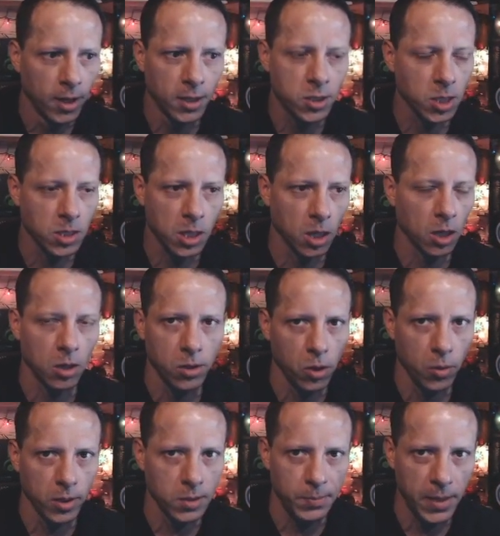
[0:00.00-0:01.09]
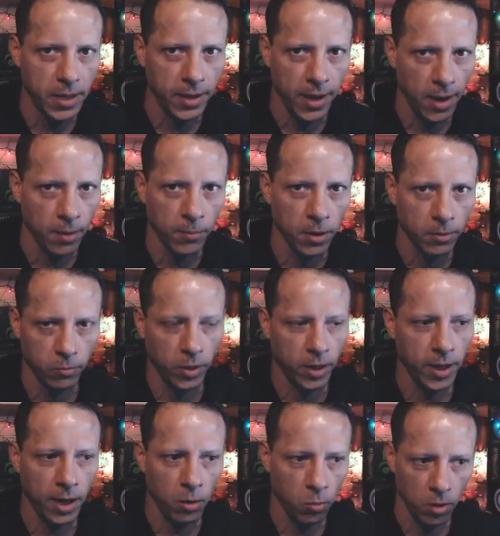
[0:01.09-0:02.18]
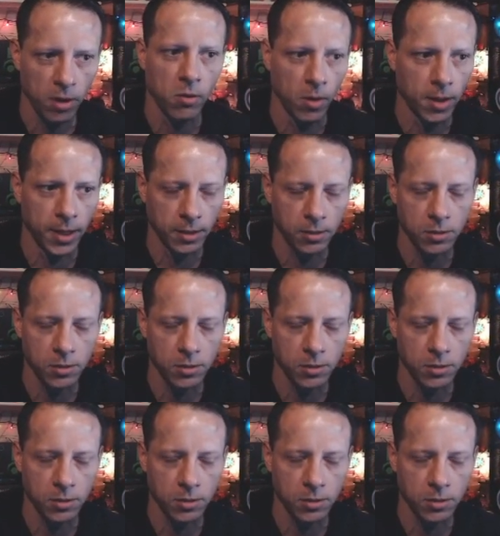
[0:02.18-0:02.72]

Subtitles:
Just a little USB camera, we got to work with it.